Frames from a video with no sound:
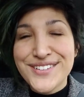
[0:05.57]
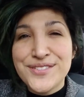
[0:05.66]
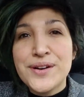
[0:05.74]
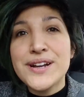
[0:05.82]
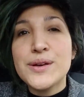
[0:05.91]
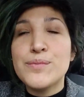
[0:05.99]

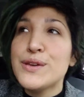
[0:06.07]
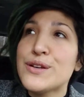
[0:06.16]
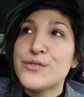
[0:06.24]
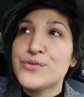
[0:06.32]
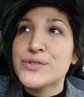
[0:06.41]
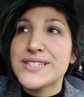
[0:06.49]
What a
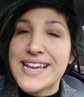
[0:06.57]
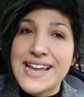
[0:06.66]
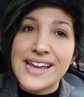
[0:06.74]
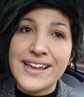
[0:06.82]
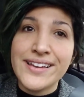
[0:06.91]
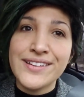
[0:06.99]
beautiful
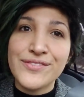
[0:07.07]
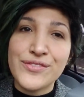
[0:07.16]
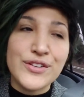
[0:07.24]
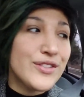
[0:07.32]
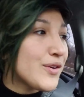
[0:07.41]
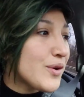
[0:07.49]
day
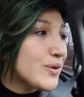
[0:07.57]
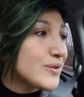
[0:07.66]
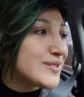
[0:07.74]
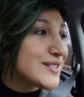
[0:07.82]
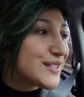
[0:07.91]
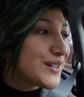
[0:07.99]
for
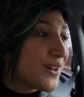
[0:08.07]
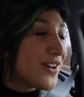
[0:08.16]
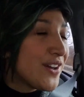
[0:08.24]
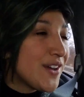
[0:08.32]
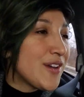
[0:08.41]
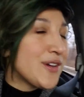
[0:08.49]
those
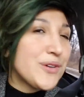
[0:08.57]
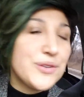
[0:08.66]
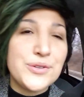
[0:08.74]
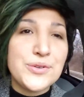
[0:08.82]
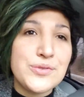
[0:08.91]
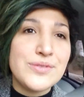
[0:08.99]

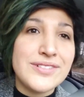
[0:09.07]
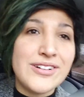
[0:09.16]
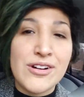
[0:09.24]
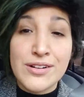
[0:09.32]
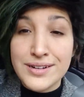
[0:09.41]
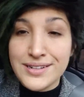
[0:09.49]
who
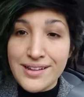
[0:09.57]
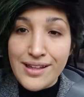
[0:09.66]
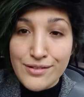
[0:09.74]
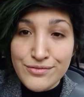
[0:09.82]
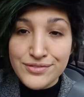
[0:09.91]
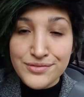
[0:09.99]
are in
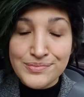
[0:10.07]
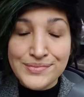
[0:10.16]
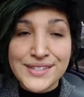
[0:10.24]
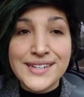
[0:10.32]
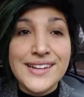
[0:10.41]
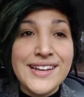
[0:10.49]
love
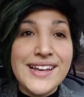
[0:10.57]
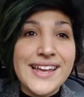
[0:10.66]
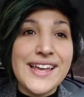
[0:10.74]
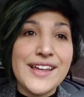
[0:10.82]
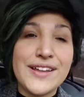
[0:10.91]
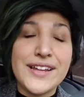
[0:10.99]

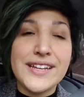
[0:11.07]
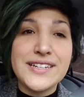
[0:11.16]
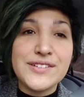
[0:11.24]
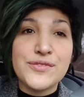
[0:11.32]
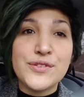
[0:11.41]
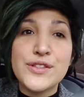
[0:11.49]

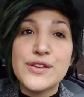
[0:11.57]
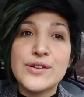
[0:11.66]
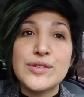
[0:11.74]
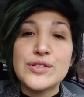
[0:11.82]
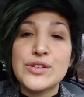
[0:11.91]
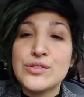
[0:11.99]
and for
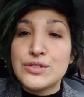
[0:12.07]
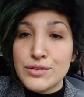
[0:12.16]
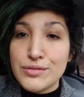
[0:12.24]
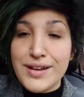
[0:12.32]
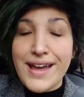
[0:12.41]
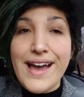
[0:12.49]
those who
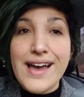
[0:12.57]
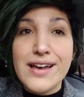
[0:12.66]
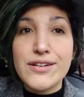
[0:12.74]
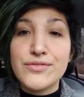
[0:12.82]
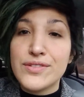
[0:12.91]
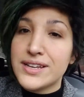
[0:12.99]
don't
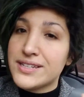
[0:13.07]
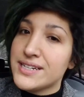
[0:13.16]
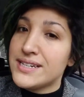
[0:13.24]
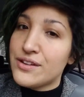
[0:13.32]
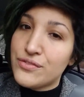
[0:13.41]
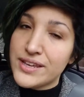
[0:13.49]
have a
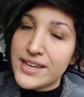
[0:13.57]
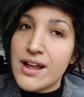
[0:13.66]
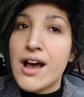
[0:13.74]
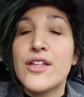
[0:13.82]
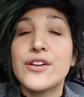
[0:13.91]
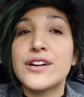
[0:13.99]
significant
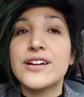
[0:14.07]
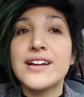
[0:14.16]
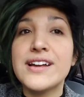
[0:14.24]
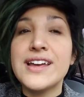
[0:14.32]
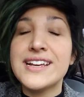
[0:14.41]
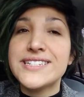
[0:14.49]
other
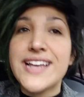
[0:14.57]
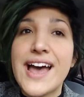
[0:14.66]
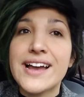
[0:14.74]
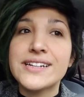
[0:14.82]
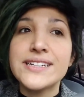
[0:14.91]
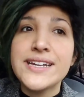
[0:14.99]

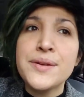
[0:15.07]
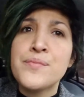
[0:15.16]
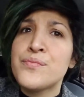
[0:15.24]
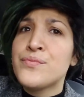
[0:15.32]
exactly.